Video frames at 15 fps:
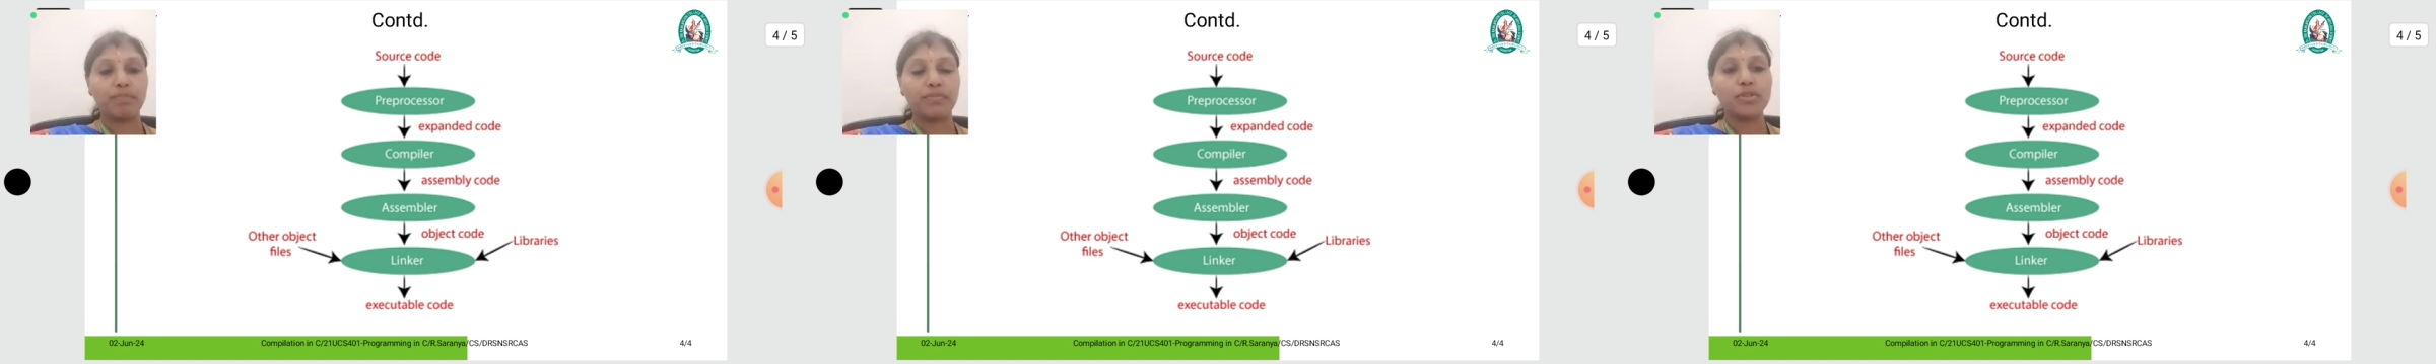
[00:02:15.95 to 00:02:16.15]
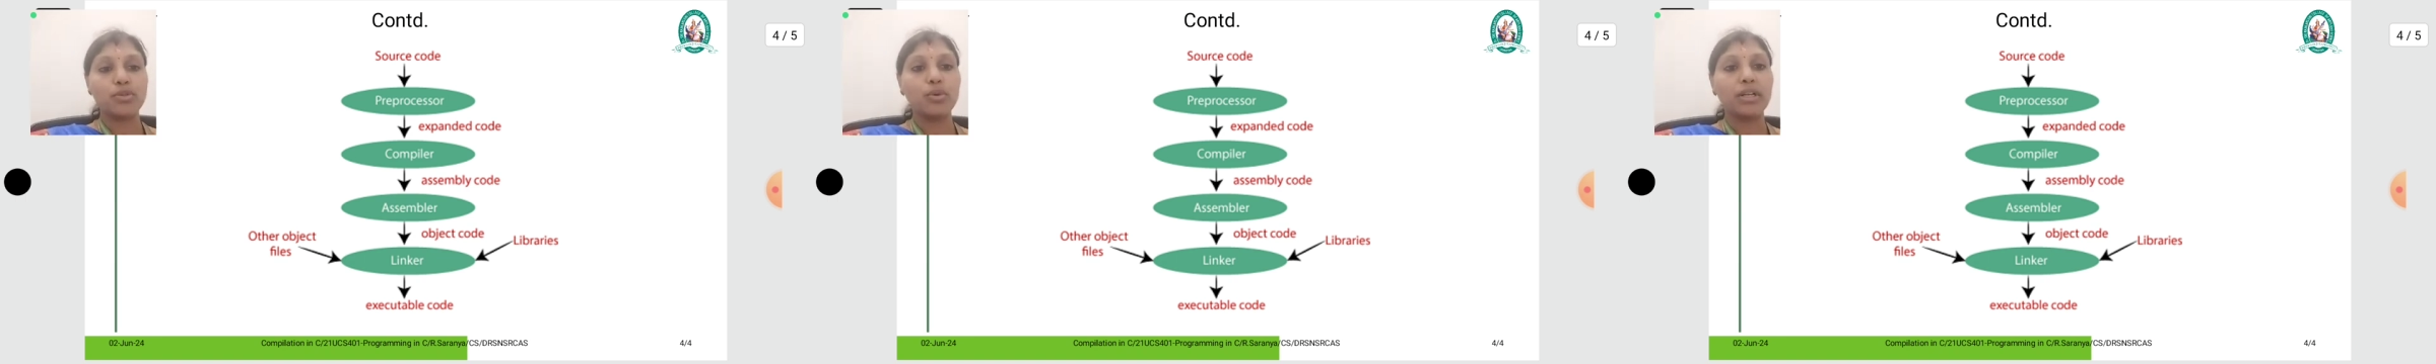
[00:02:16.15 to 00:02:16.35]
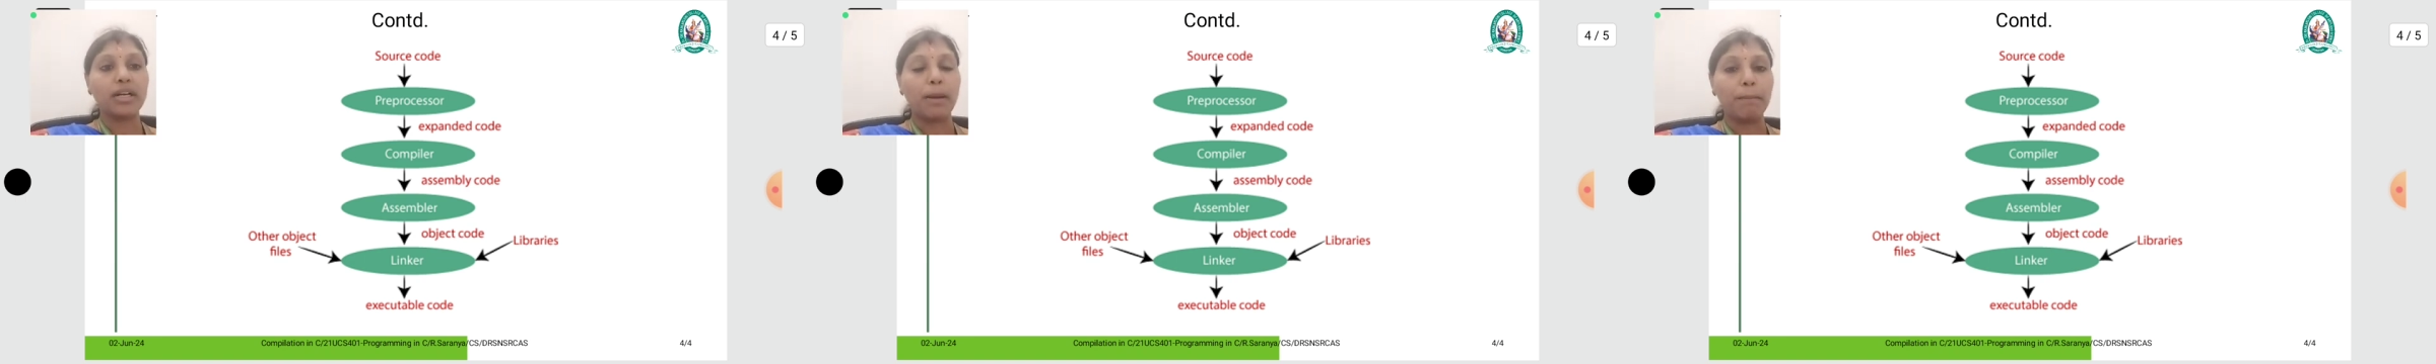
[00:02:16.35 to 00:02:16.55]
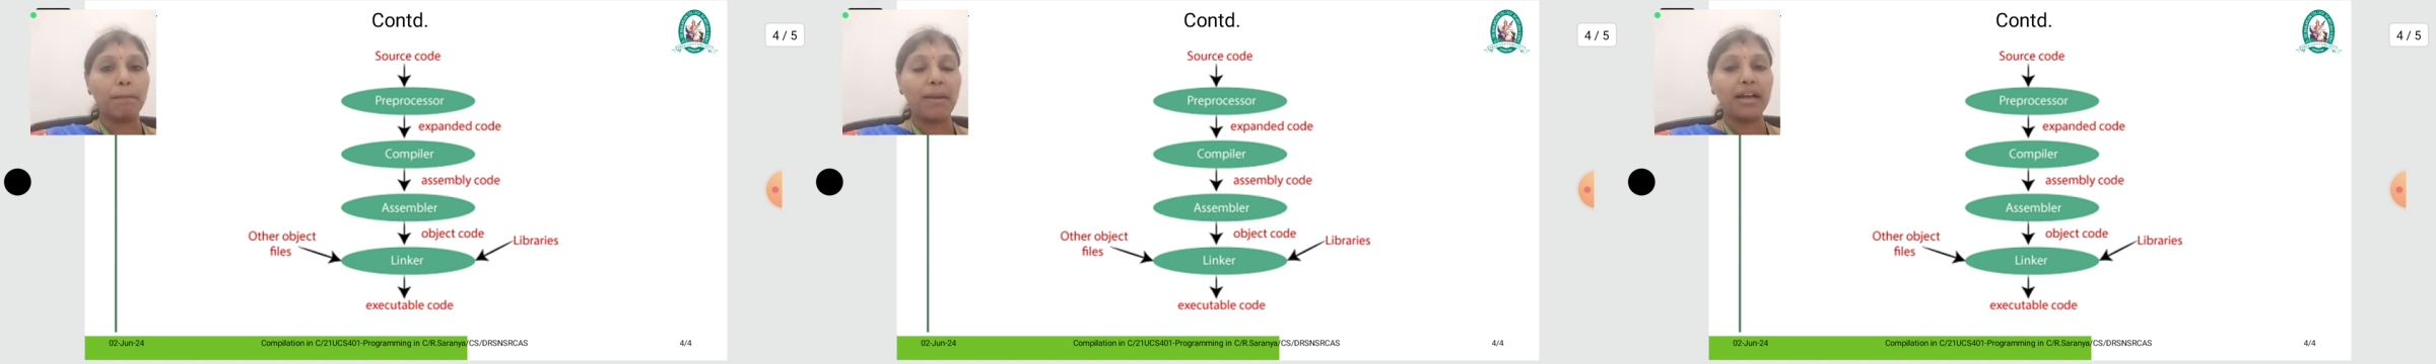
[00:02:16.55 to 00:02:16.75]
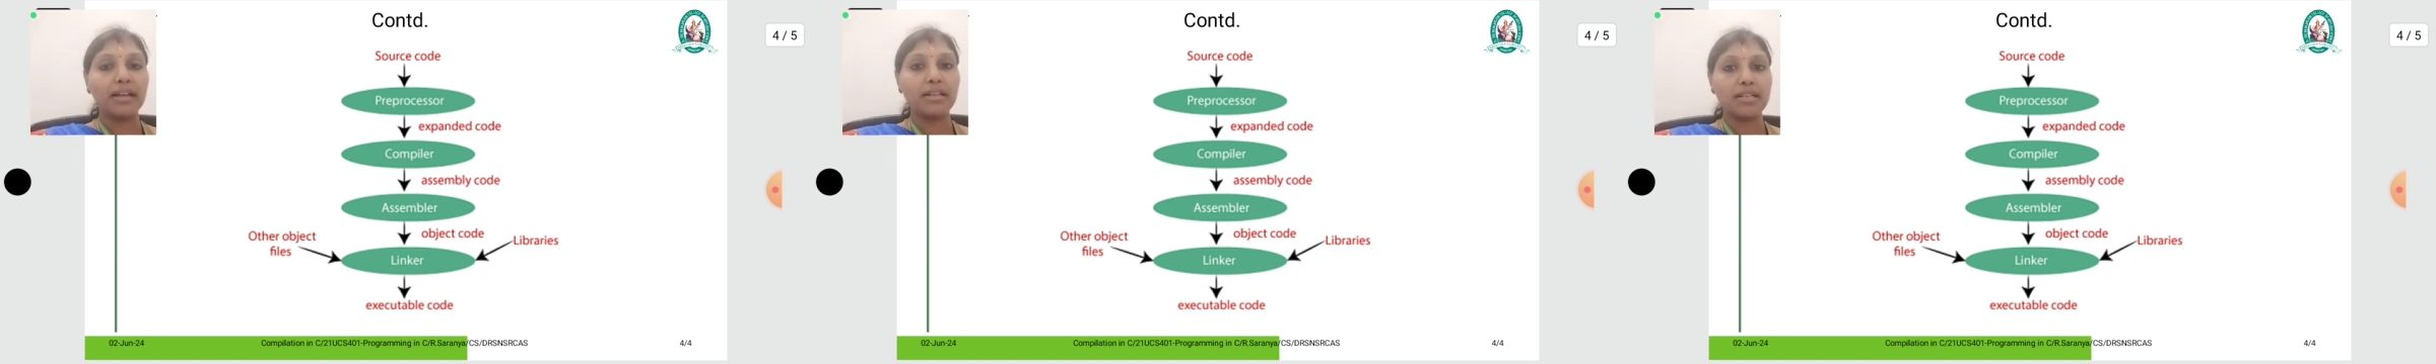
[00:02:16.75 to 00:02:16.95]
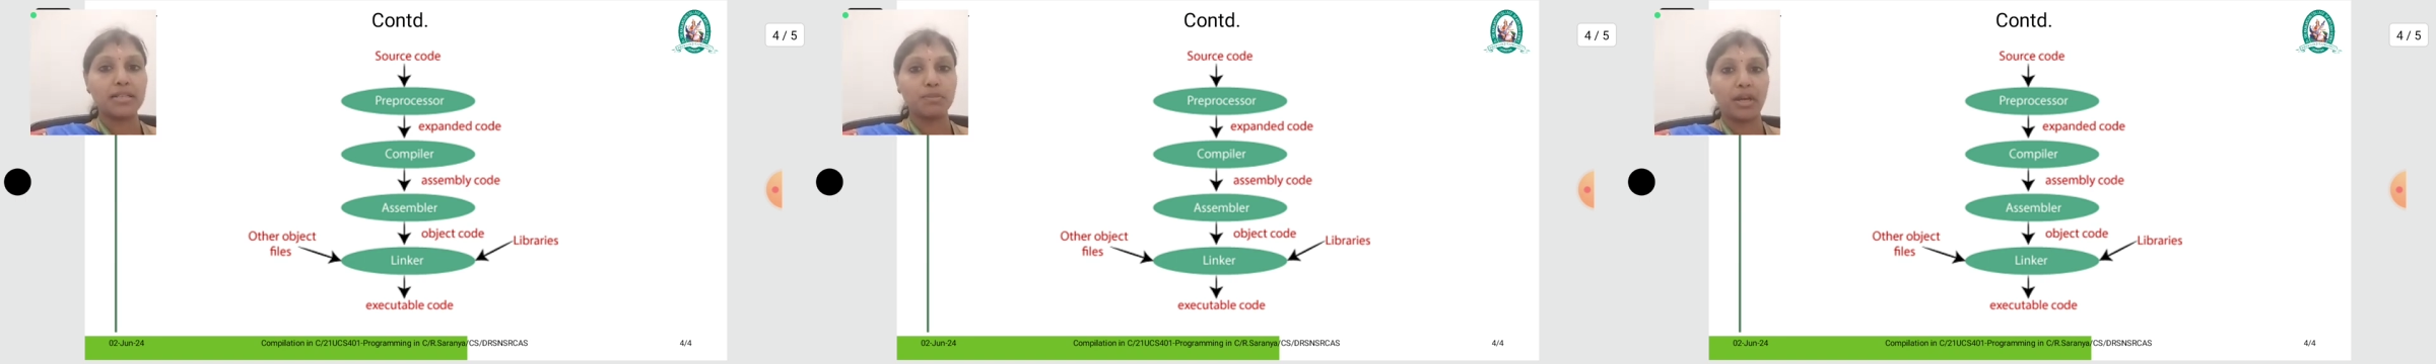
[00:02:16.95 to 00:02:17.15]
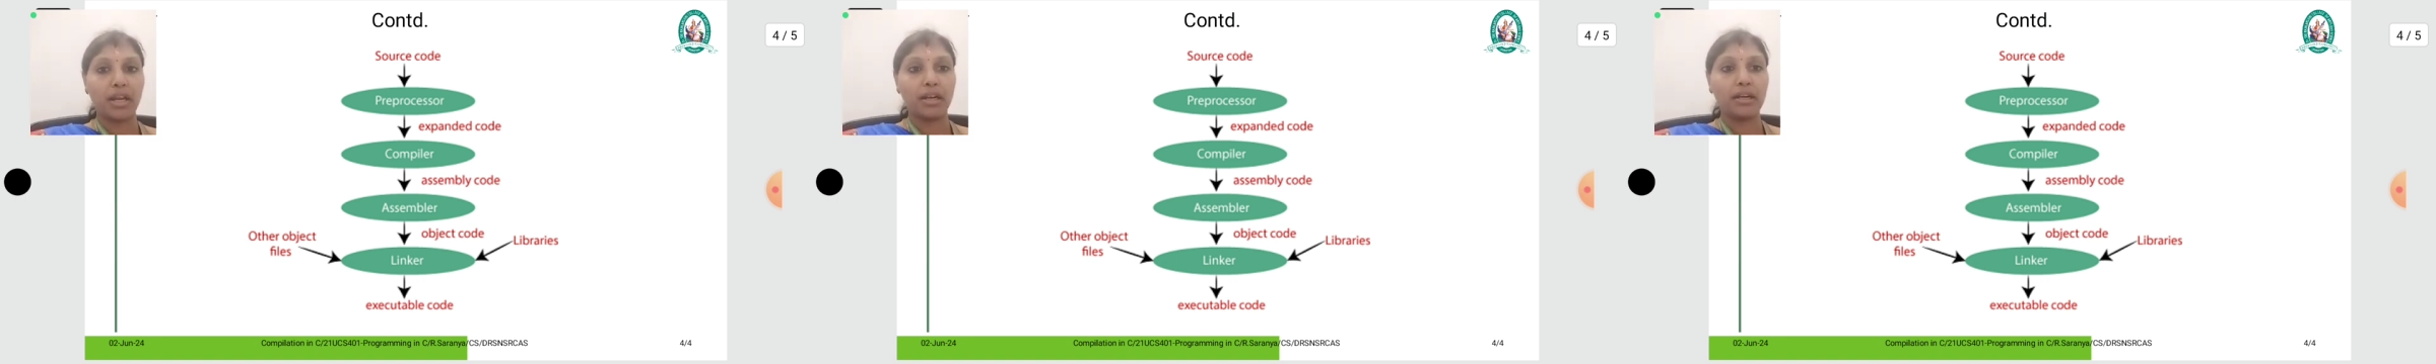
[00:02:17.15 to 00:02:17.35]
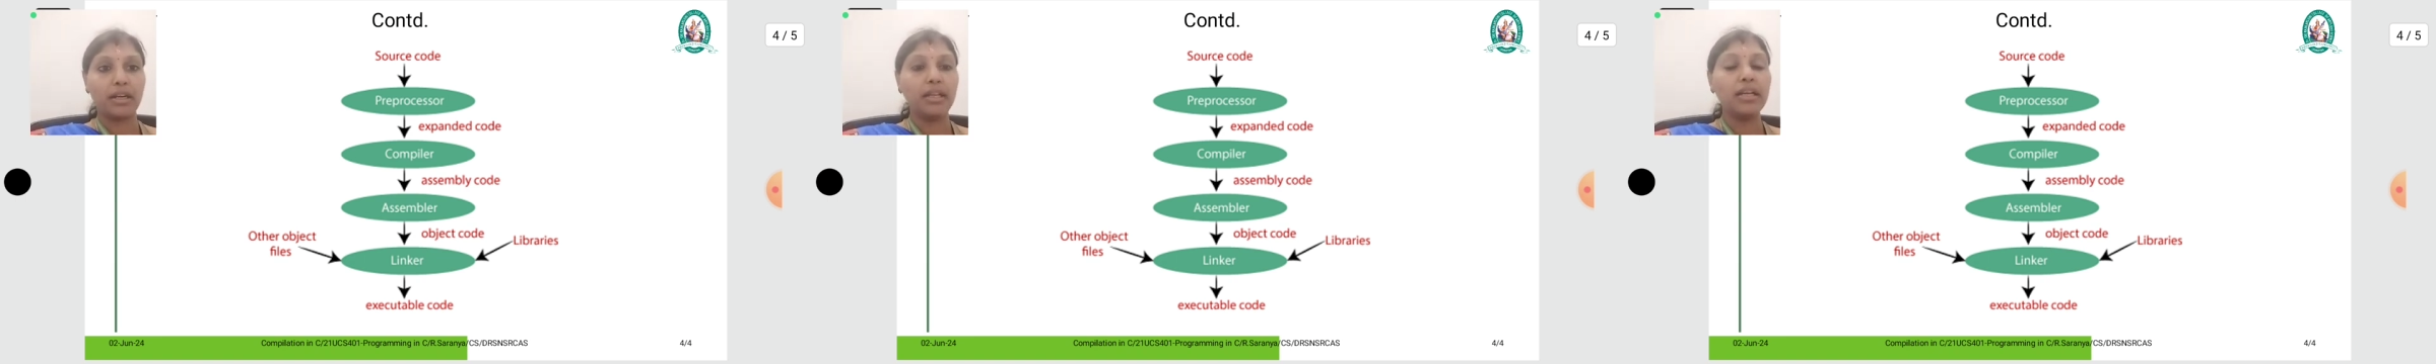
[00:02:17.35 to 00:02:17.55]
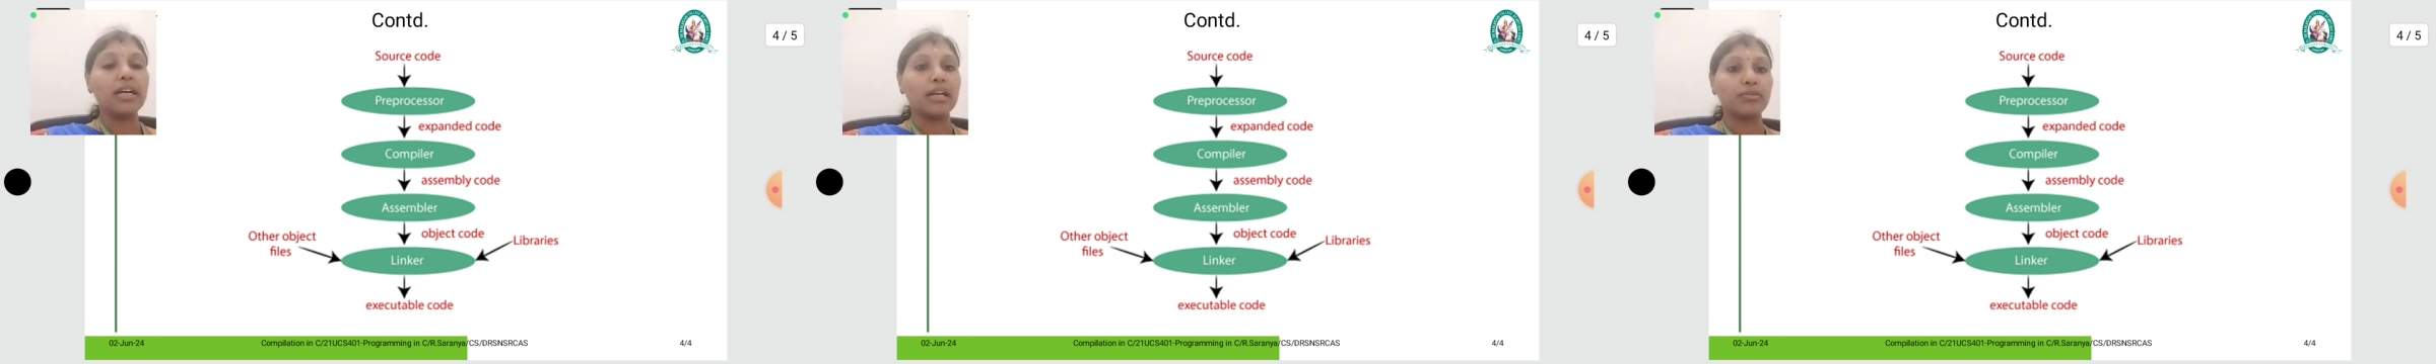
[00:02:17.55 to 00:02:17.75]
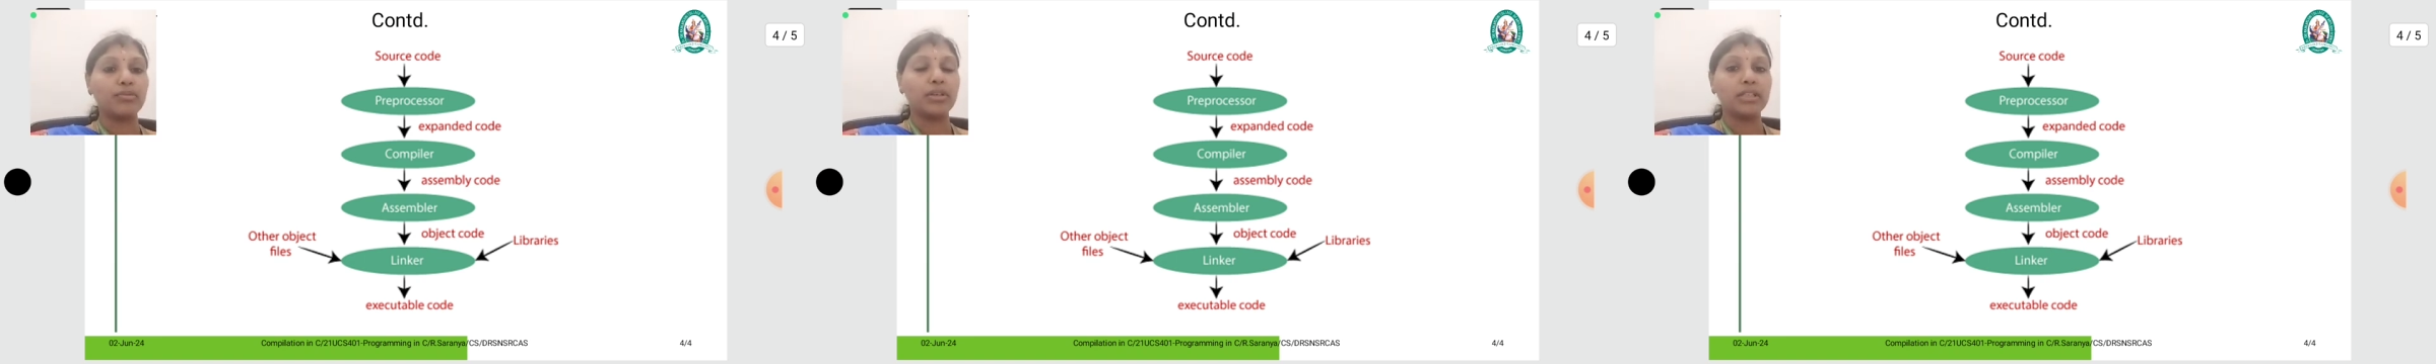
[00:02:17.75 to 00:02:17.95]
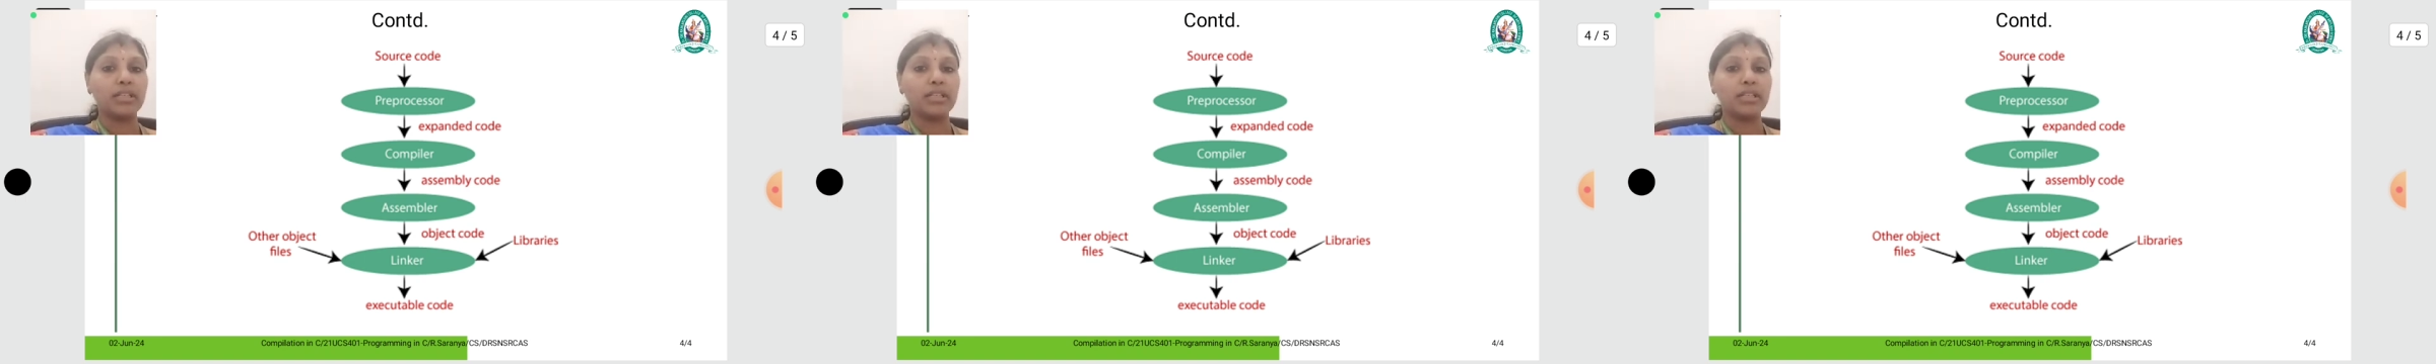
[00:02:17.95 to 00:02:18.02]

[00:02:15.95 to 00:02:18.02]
So the compiler is mainly convert